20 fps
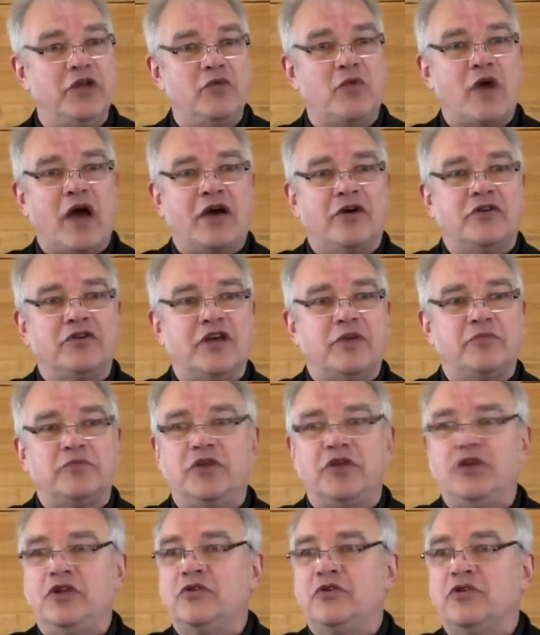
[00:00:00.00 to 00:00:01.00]
he wound
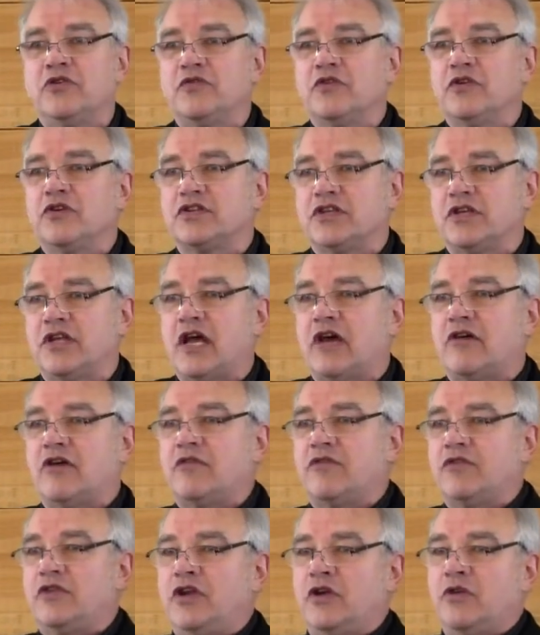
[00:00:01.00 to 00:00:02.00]
up the universe and now
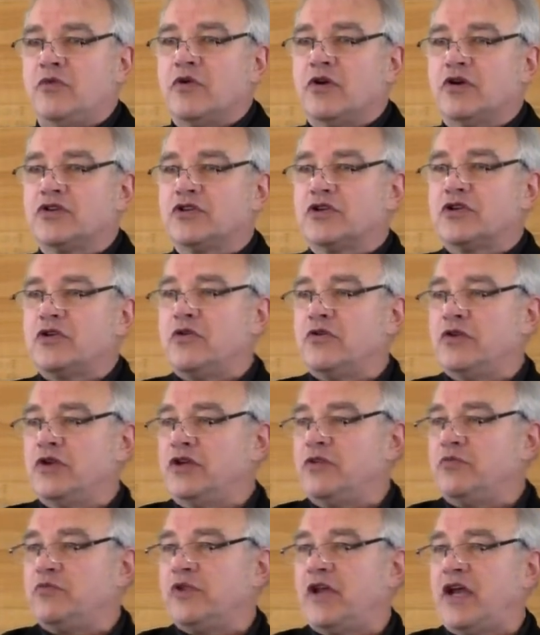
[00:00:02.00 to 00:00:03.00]
everything works
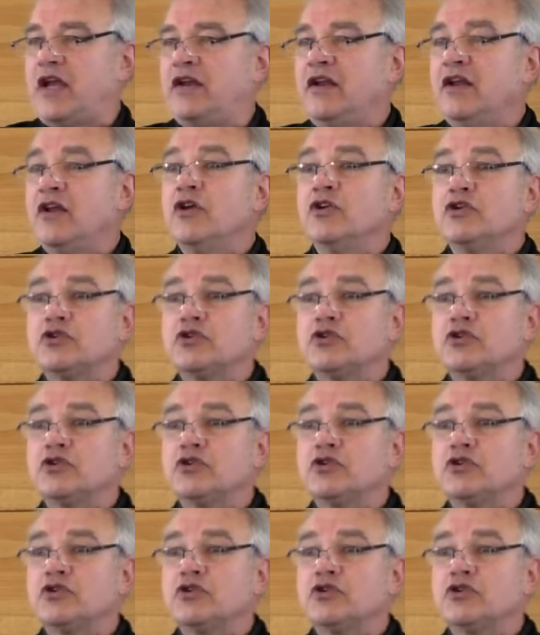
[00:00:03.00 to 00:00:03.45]
according to plan.